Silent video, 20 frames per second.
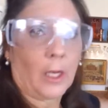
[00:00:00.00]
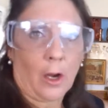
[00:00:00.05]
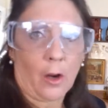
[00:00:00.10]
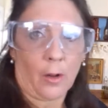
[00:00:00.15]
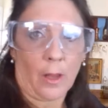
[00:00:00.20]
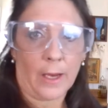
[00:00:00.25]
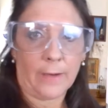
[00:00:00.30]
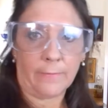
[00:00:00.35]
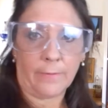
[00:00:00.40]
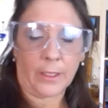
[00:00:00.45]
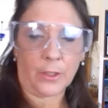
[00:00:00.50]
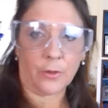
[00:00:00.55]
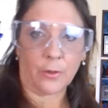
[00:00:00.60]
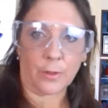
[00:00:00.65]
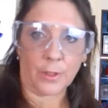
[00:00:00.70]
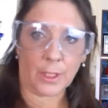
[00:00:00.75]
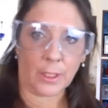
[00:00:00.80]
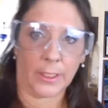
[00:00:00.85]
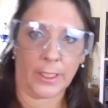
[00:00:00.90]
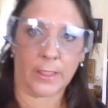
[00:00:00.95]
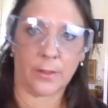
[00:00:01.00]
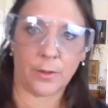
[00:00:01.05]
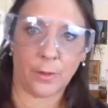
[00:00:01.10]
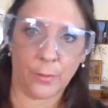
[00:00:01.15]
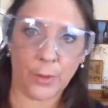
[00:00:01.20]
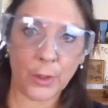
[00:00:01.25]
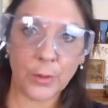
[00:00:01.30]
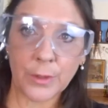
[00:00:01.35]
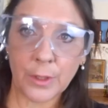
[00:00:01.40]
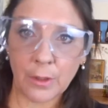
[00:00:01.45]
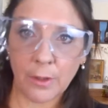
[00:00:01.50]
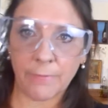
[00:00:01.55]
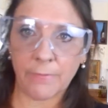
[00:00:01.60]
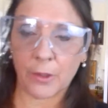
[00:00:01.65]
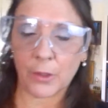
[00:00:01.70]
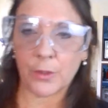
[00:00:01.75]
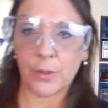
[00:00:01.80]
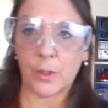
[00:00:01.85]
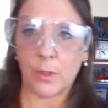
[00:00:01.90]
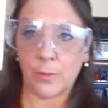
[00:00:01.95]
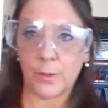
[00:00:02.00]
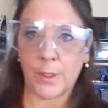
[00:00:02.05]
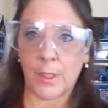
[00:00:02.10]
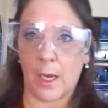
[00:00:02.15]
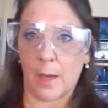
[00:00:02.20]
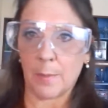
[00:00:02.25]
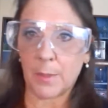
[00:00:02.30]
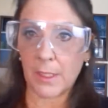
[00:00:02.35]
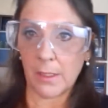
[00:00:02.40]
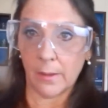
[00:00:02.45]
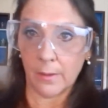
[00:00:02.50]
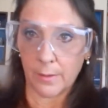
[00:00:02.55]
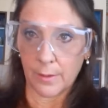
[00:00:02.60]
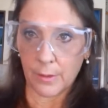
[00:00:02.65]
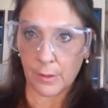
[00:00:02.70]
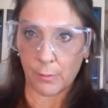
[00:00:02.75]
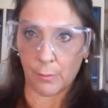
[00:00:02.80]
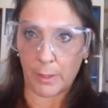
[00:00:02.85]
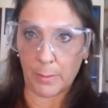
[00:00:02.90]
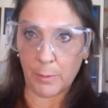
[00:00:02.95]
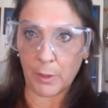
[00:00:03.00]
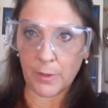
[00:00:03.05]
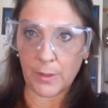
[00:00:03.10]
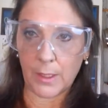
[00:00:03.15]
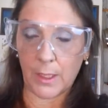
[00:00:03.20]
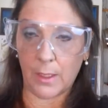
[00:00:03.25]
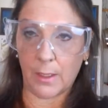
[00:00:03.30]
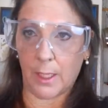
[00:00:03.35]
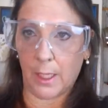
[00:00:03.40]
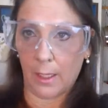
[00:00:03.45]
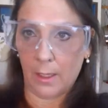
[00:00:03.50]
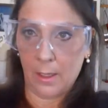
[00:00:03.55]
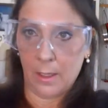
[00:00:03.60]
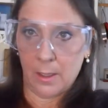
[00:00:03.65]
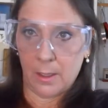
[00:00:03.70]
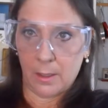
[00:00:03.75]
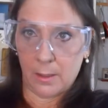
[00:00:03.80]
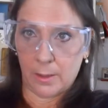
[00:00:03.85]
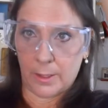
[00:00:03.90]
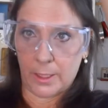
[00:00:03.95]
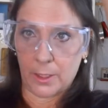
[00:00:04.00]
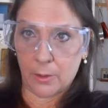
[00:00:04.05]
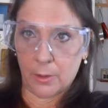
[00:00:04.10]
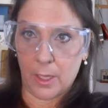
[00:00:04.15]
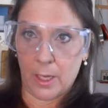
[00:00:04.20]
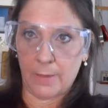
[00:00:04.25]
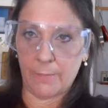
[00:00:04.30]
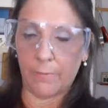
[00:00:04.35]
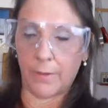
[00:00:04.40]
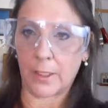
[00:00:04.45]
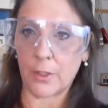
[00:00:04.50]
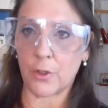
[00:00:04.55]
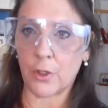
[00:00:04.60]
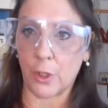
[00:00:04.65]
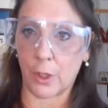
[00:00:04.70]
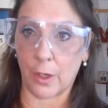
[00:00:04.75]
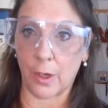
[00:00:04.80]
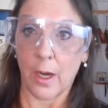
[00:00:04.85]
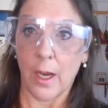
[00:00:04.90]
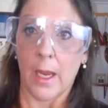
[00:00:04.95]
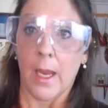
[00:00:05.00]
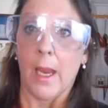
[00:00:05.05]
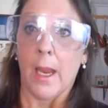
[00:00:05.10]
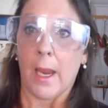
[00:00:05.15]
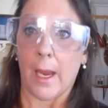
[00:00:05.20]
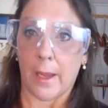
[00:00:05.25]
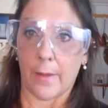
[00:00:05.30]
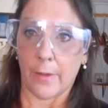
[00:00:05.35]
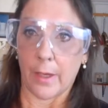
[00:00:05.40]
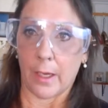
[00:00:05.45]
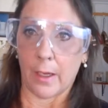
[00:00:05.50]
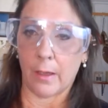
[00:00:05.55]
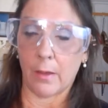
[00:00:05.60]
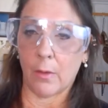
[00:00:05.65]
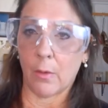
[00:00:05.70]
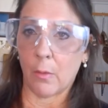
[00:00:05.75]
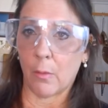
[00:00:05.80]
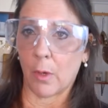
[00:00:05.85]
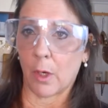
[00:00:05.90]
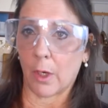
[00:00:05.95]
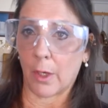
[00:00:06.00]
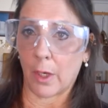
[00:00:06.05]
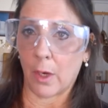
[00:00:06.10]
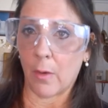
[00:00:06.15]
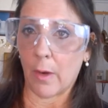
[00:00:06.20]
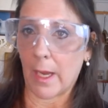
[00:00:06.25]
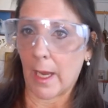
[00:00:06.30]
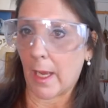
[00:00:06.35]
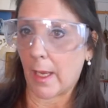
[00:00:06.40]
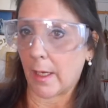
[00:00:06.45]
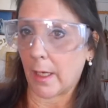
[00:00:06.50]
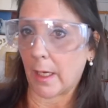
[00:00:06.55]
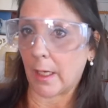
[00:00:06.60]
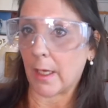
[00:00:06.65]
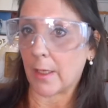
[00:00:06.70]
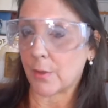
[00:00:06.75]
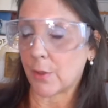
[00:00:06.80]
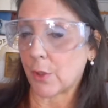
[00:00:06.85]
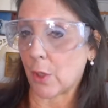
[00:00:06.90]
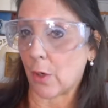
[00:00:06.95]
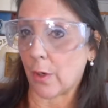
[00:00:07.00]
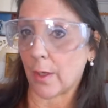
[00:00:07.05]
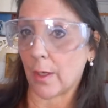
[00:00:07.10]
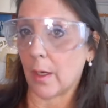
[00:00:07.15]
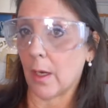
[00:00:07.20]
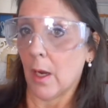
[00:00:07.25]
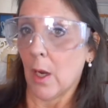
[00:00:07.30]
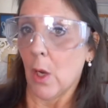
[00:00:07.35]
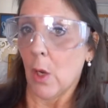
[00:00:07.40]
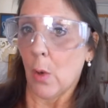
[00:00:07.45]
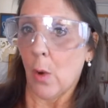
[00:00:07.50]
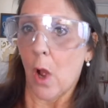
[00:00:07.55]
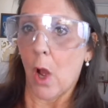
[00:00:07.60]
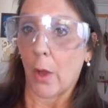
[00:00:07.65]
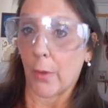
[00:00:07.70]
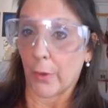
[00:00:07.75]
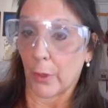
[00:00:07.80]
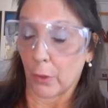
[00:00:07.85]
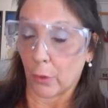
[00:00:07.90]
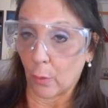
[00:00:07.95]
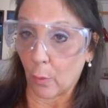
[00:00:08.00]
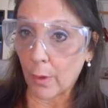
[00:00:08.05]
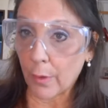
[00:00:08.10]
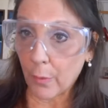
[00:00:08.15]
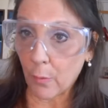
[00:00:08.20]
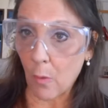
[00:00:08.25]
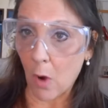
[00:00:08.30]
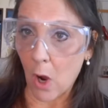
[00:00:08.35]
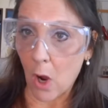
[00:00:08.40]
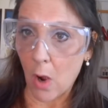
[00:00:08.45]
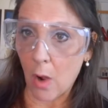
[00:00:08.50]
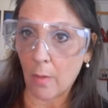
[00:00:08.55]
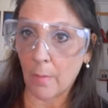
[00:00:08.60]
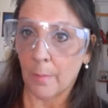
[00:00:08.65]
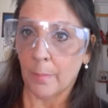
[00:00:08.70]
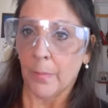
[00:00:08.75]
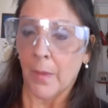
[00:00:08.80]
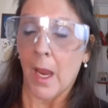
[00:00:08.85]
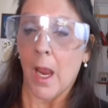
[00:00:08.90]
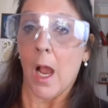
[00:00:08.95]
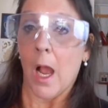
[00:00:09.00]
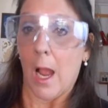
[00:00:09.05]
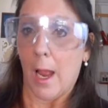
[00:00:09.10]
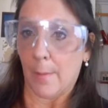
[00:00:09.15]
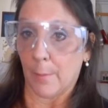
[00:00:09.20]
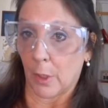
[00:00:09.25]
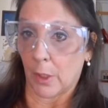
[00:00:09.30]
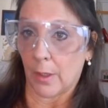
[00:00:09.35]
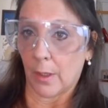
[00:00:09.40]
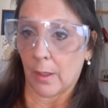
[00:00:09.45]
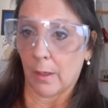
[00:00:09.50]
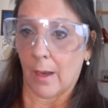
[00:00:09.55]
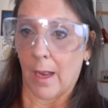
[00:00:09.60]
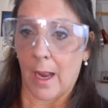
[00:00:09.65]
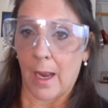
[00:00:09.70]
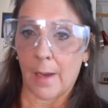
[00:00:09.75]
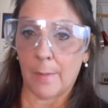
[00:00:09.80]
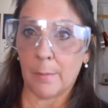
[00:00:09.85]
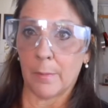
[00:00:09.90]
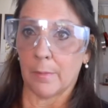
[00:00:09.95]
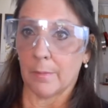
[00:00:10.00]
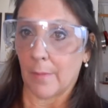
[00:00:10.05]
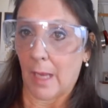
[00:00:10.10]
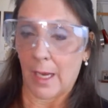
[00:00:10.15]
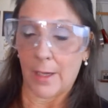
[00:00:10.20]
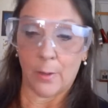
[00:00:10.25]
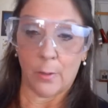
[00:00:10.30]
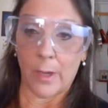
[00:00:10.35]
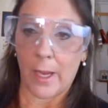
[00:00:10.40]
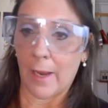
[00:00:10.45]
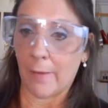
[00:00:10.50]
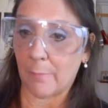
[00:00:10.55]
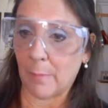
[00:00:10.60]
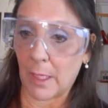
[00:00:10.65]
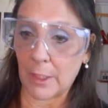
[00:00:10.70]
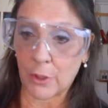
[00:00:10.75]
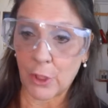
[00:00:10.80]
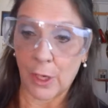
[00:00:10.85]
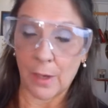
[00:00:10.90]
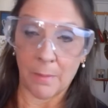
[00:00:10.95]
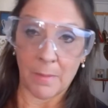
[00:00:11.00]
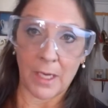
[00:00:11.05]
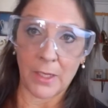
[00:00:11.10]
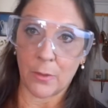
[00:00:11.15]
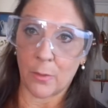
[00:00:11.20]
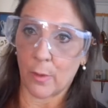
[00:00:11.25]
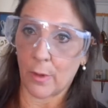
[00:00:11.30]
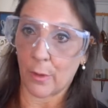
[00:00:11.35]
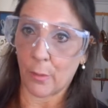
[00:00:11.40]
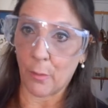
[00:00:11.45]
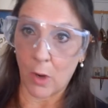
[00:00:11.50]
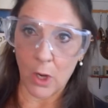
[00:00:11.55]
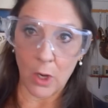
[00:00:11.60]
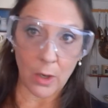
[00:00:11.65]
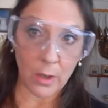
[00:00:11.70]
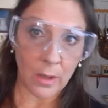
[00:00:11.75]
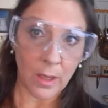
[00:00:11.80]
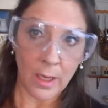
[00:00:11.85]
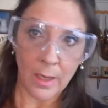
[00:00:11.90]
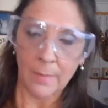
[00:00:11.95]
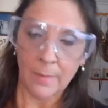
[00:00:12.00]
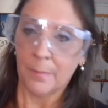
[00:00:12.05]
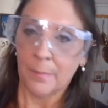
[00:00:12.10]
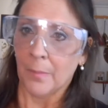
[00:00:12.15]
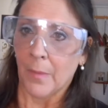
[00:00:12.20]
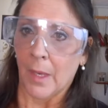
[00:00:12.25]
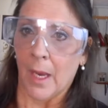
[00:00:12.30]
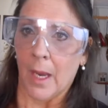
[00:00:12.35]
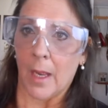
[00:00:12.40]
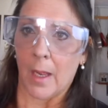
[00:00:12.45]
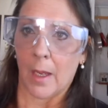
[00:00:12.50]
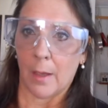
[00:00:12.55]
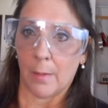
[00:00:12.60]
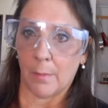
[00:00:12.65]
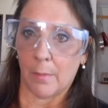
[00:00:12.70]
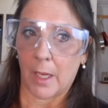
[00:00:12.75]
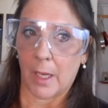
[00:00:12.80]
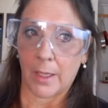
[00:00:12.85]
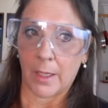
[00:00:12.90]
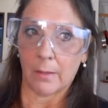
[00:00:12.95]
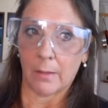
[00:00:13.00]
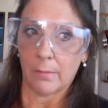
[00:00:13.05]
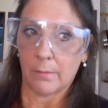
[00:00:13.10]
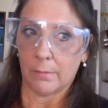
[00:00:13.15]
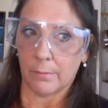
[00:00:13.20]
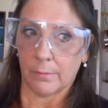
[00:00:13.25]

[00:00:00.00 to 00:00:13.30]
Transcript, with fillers: that our light fixture is clean. So those are the first two steps. Sweep your ceiling, clean your light fixture, and then we're going to go ahead and get started on the north wall. I'm going to, I'm, I don't have much on my north wall. Uh, my